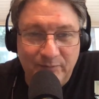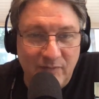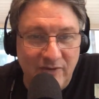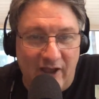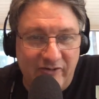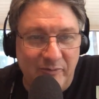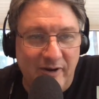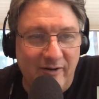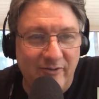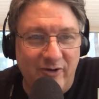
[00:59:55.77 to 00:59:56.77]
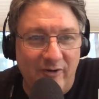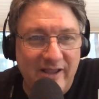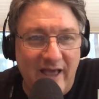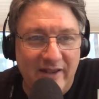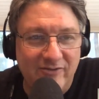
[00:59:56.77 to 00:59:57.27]
Yashimiro's already
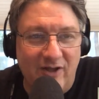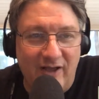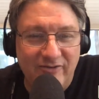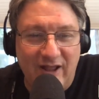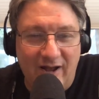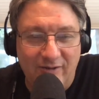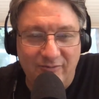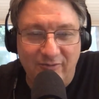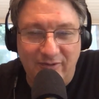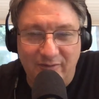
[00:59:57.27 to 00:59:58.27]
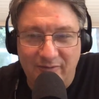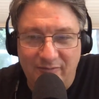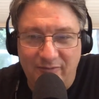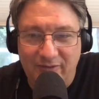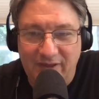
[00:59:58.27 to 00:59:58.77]
got exhaust out for
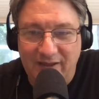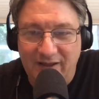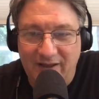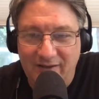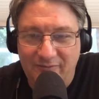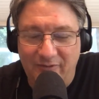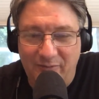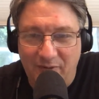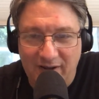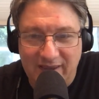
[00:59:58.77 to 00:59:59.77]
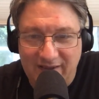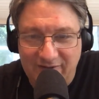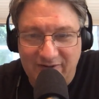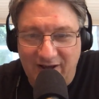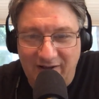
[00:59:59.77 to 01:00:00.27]
the monkey and
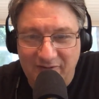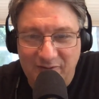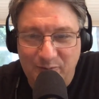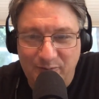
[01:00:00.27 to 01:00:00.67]
stuff. It's